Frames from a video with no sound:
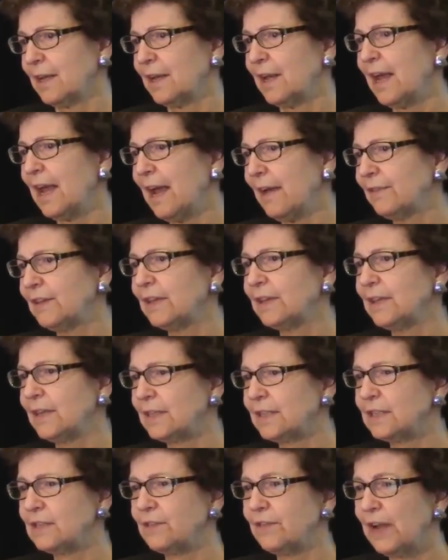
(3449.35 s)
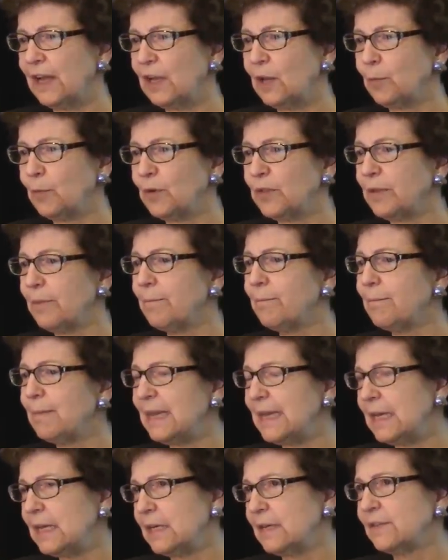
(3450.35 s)
having this develop with a
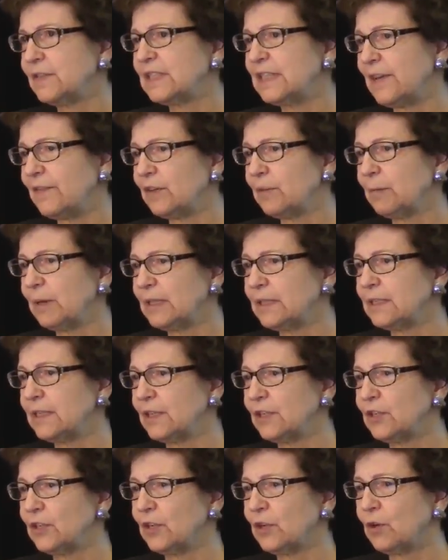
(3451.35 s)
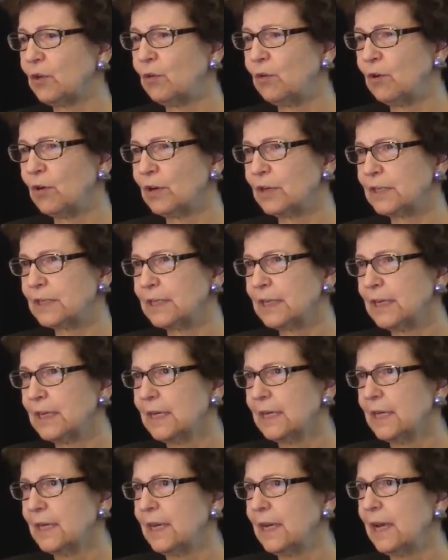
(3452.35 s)
mean of 7 months into the course.
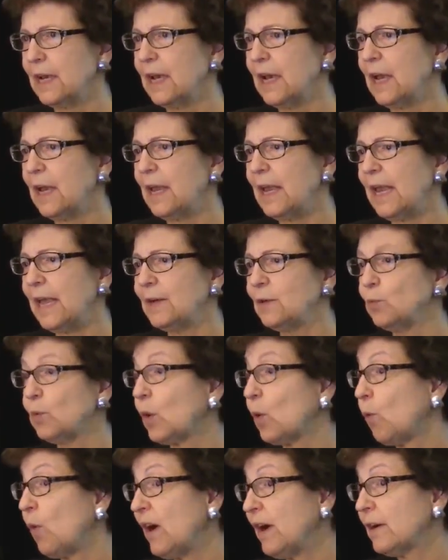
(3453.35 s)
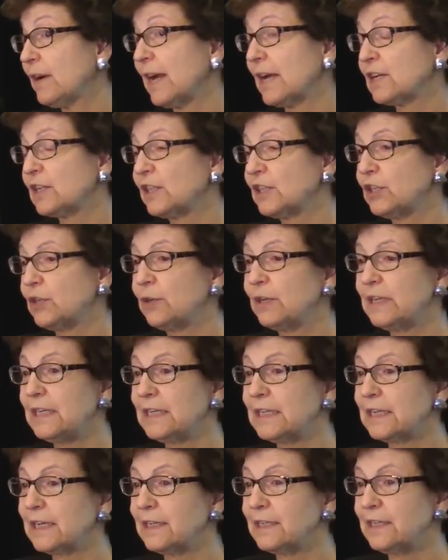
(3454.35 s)
And required actually to
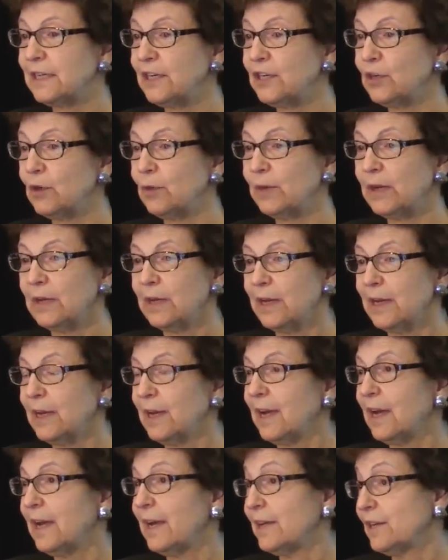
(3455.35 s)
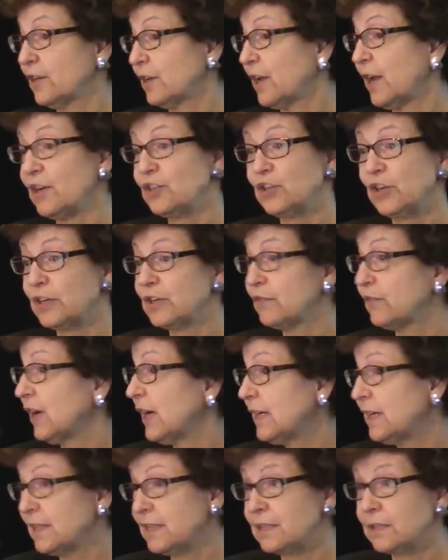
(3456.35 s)
discontinue.
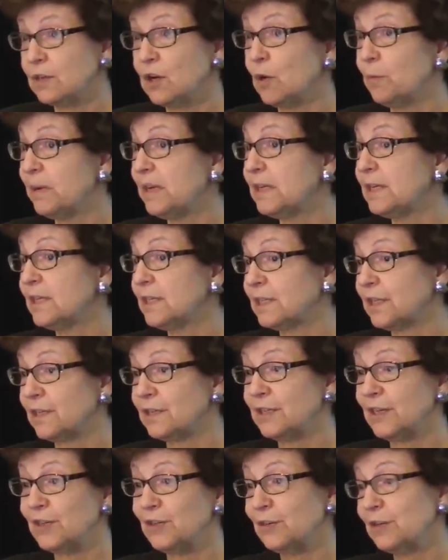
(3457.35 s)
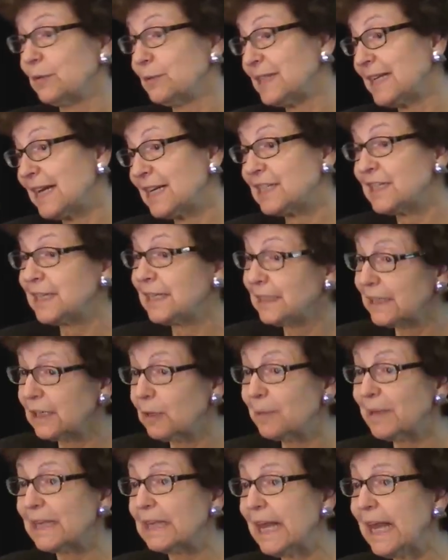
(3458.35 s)
Conjunctivitis, nobody discontinued, and it was actually a little
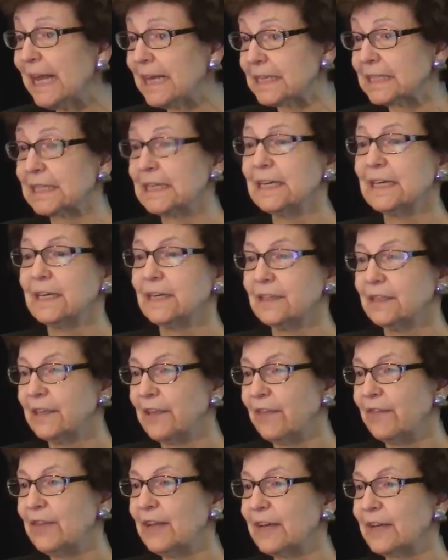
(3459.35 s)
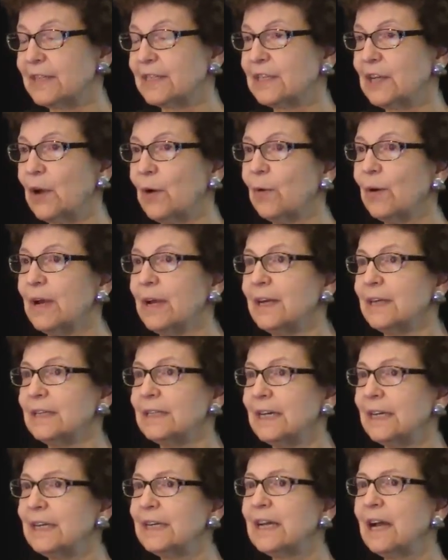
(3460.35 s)
bit less than this. So
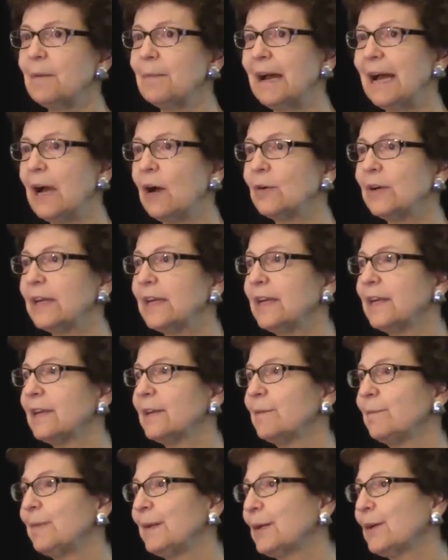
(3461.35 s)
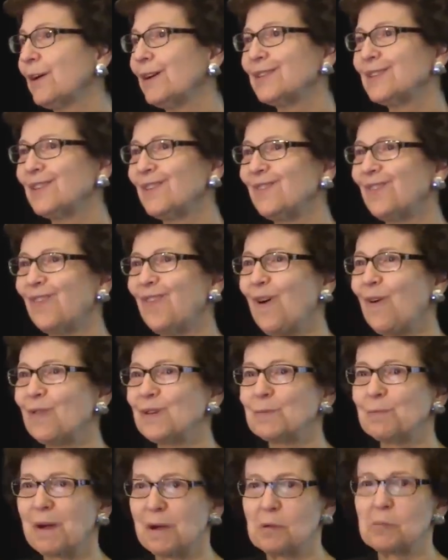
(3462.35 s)
didn't come out because of what
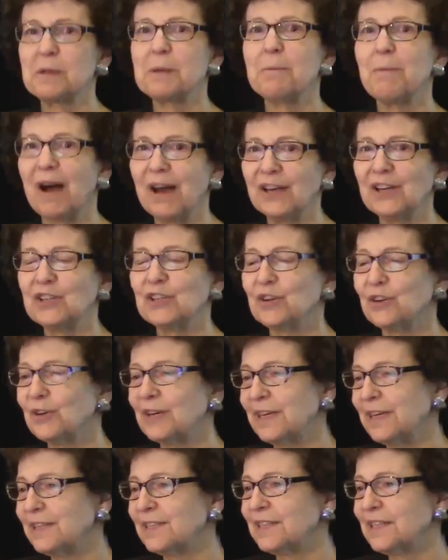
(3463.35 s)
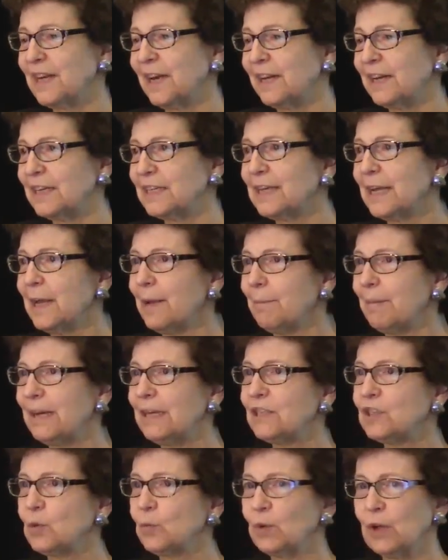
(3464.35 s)
was probably monitored in studies, but
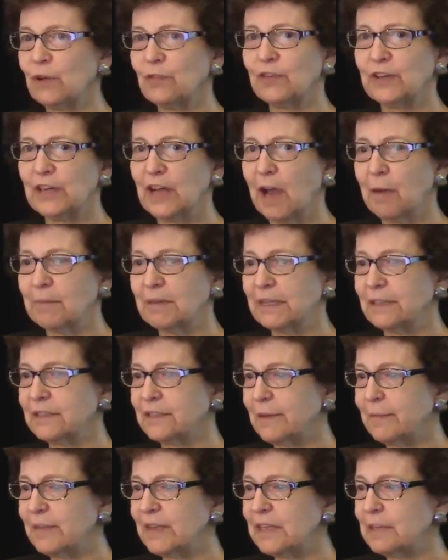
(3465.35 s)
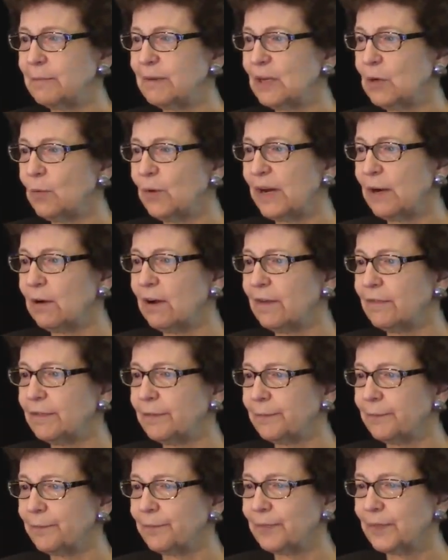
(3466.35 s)
it's a real phenomenon, something to be aware of.
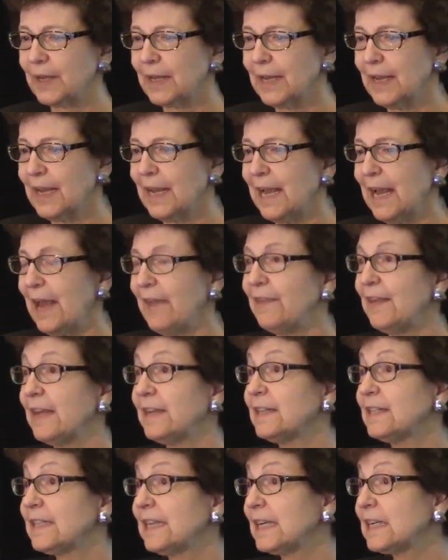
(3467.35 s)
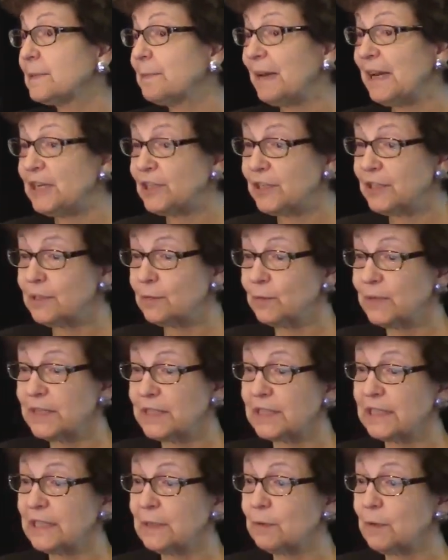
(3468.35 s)
And then 6 patients
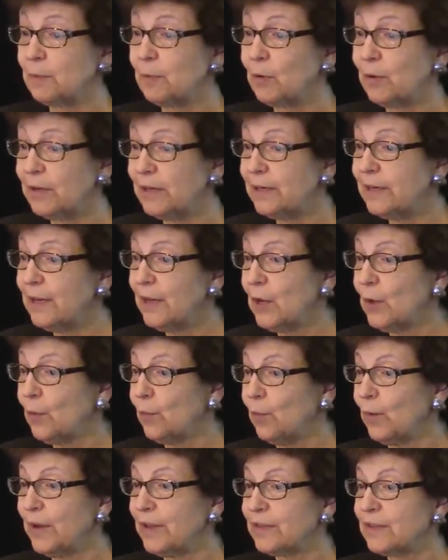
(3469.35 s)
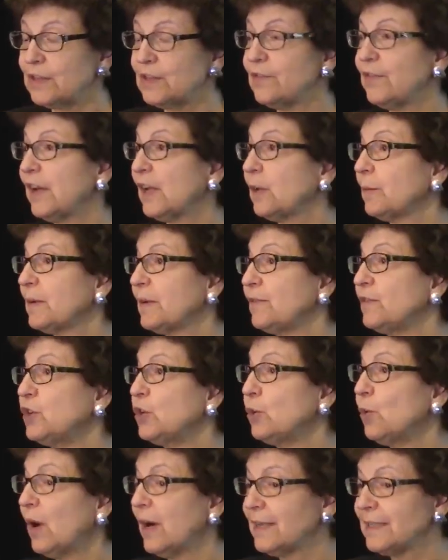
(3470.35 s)
recently reported with the development of
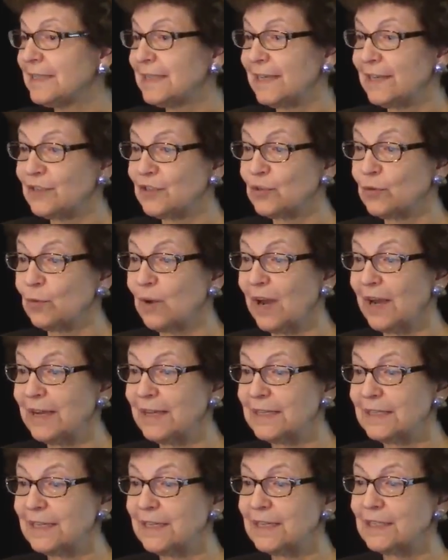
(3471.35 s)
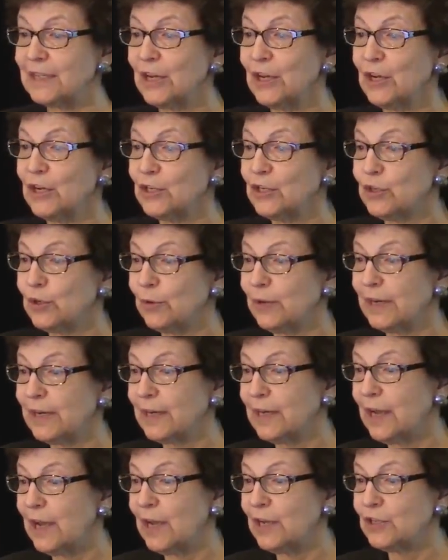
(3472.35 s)
new onset psoriasis
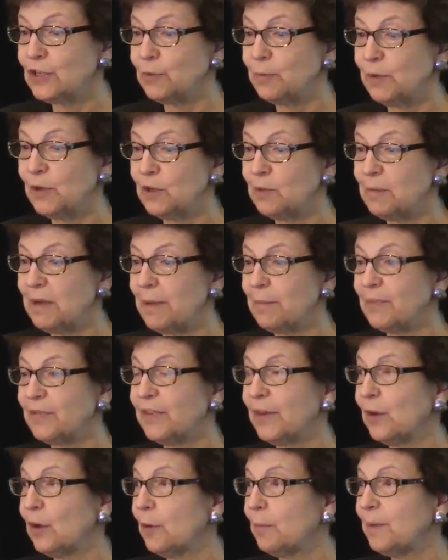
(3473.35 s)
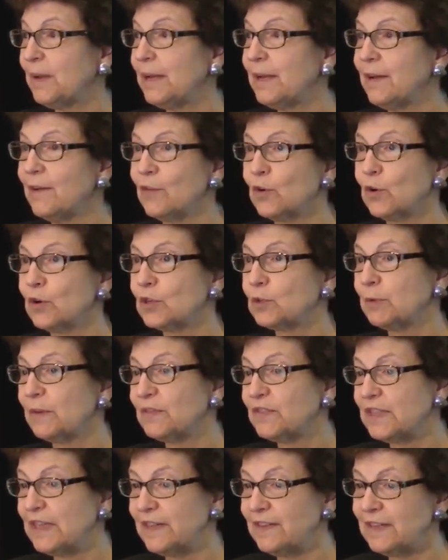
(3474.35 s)
during dupilumab therapy. Of course,
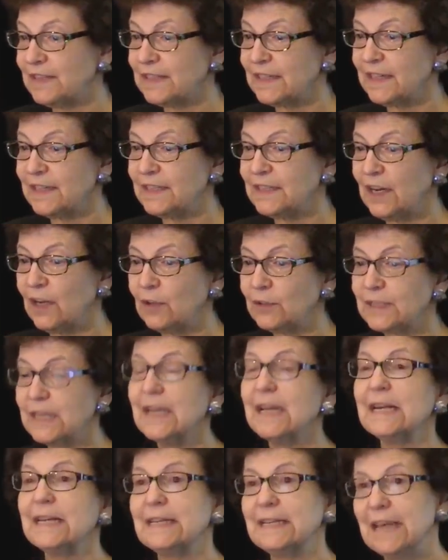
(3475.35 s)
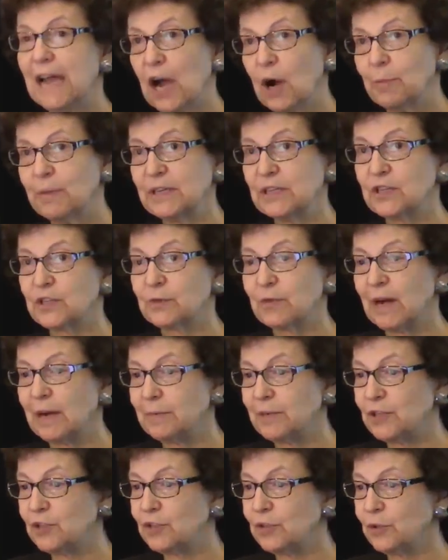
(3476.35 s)
we've seen this in adults, now been
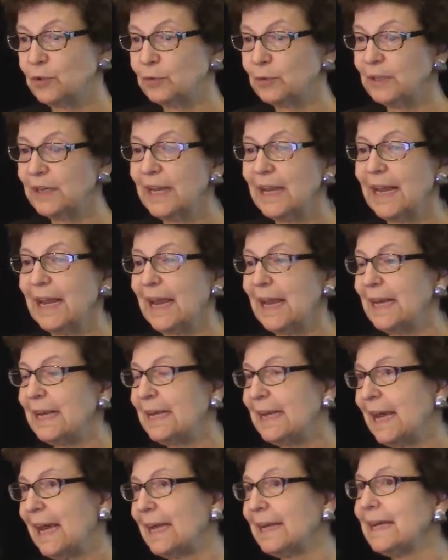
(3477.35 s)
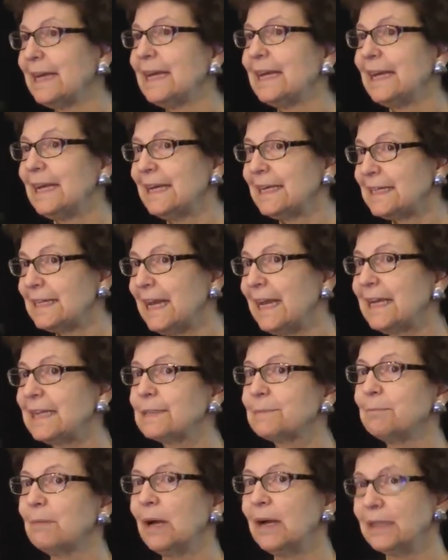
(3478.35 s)
described in children. And again, it
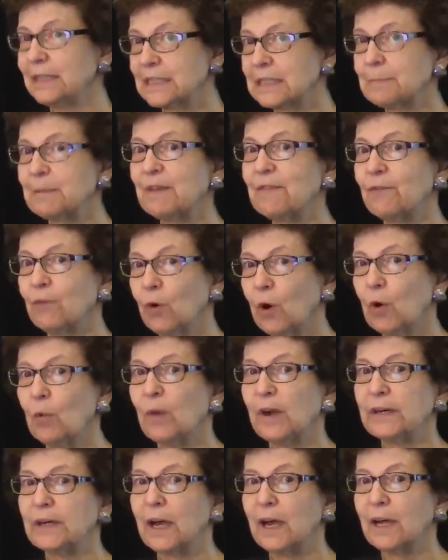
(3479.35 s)
takes months before one